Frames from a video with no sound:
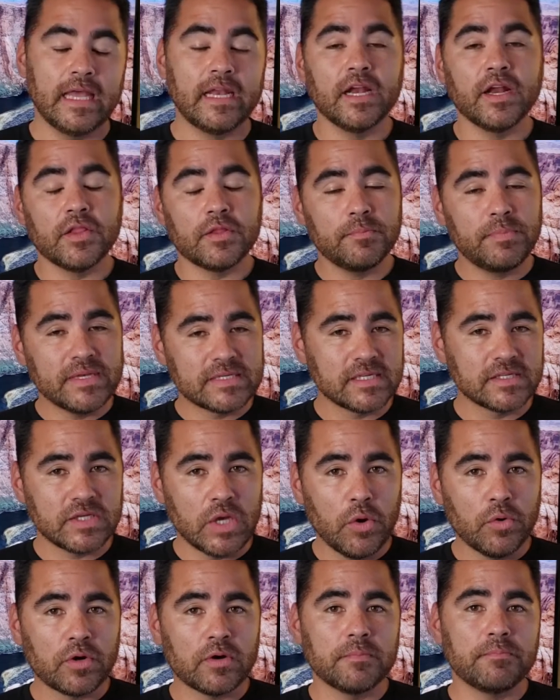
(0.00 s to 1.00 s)
And another business
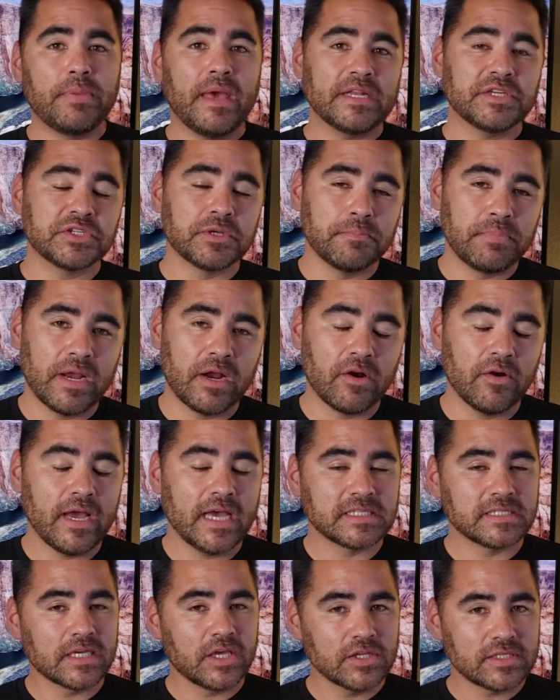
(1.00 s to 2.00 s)
owner, Ben Shapiro,
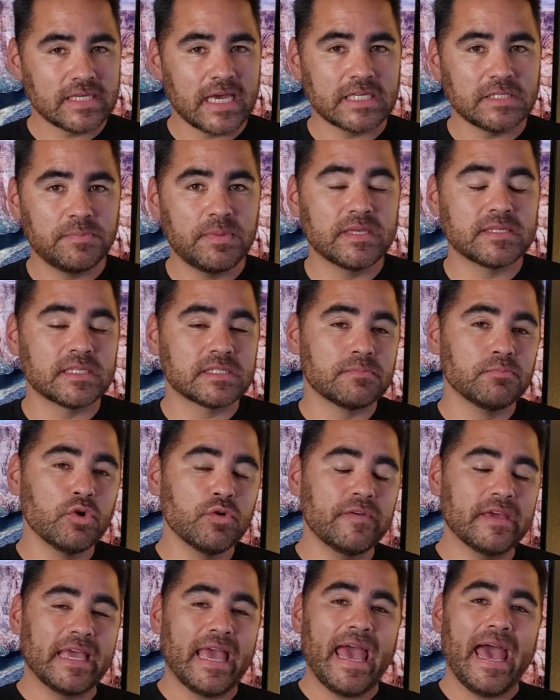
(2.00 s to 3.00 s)
has a good sized business
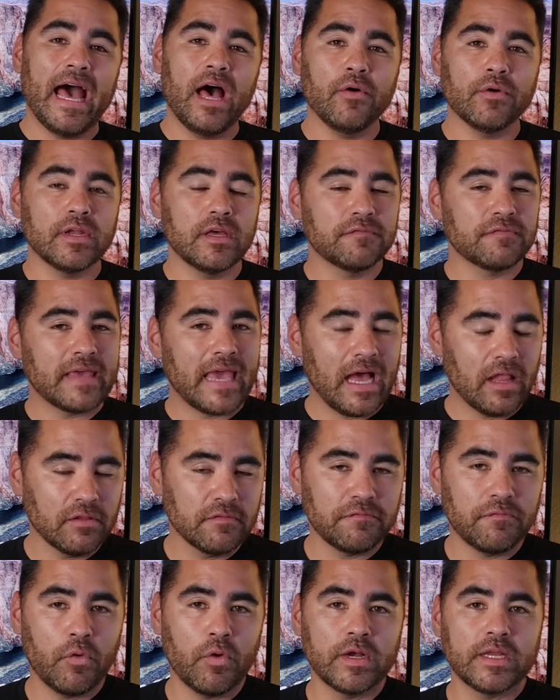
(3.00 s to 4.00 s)
moving out of
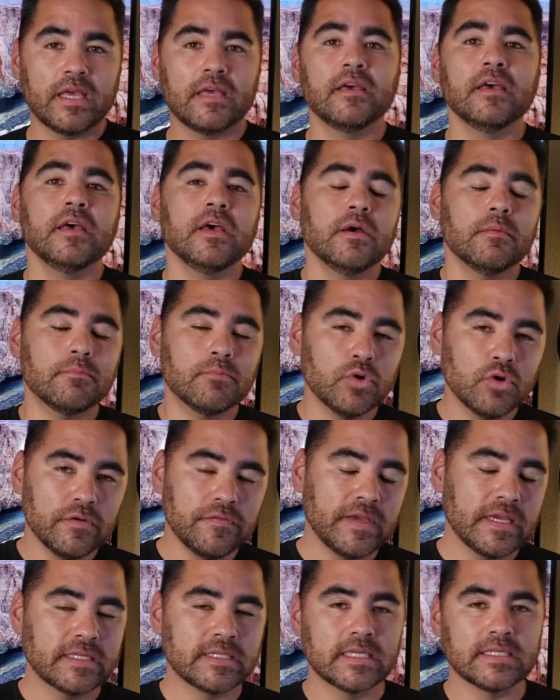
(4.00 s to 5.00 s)
California,
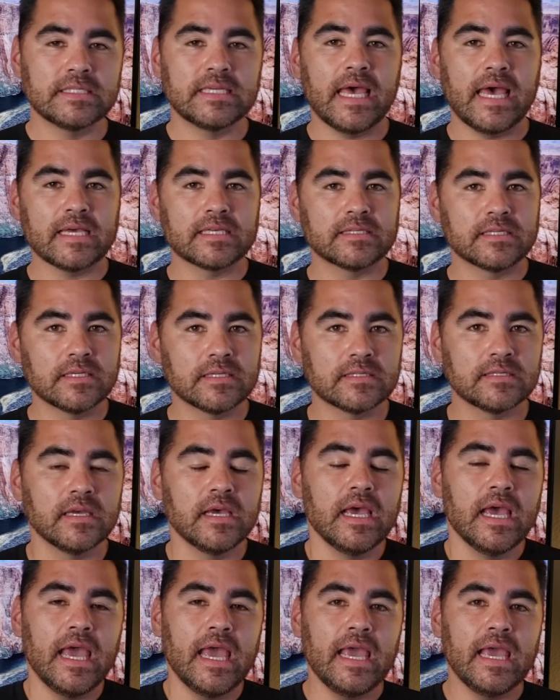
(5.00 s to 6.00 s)
moving to Texas.
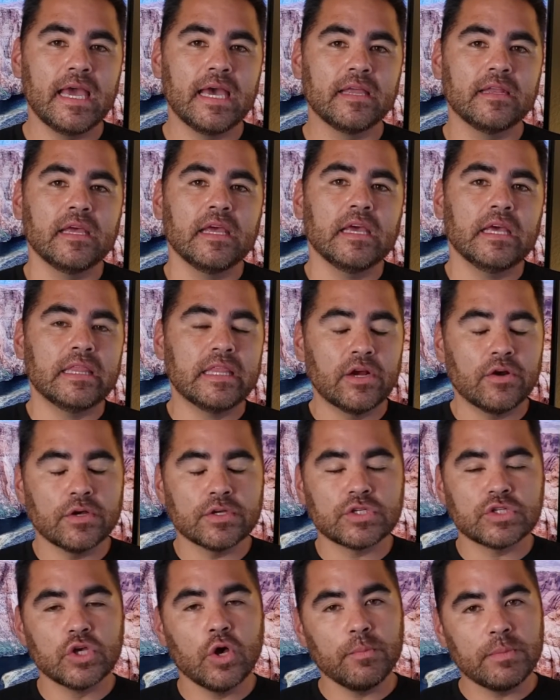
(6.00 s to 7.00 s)
And there are
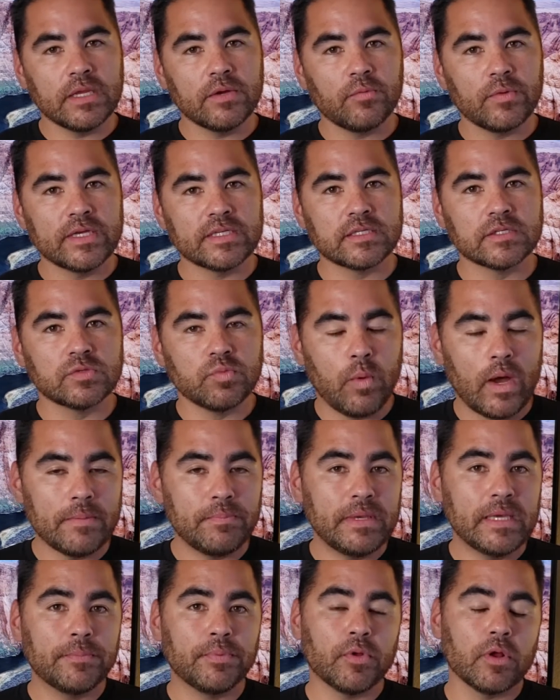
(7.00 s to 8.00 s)
so many reasons why
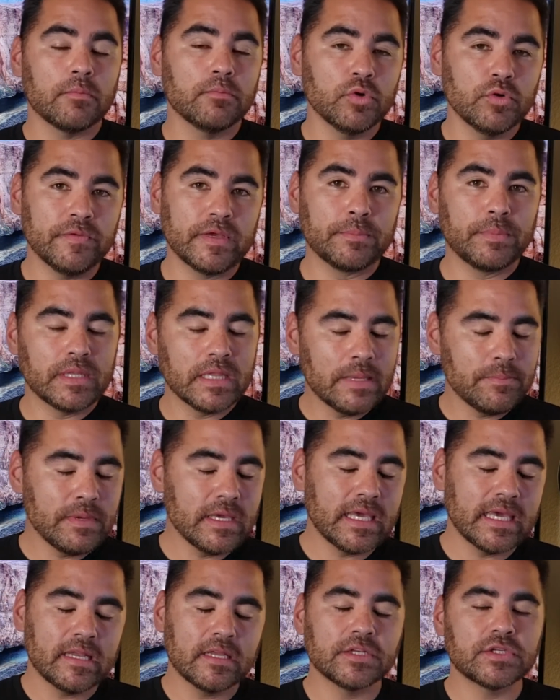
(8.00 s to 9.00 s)
people are moving, but let me
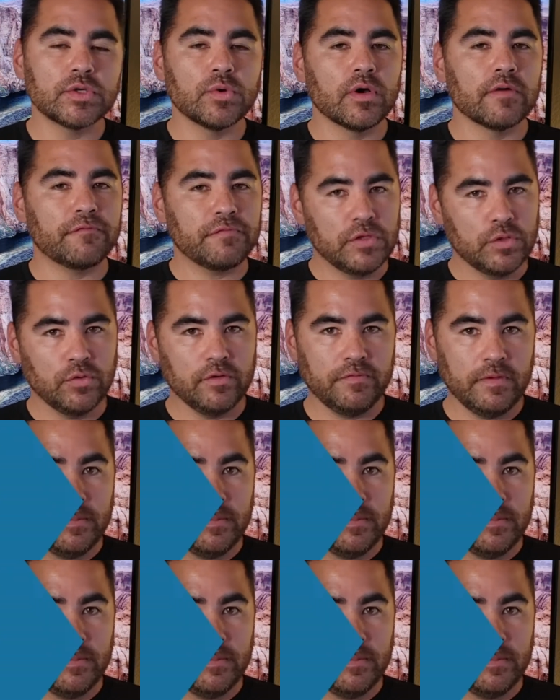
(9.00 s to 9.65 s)
get into a few of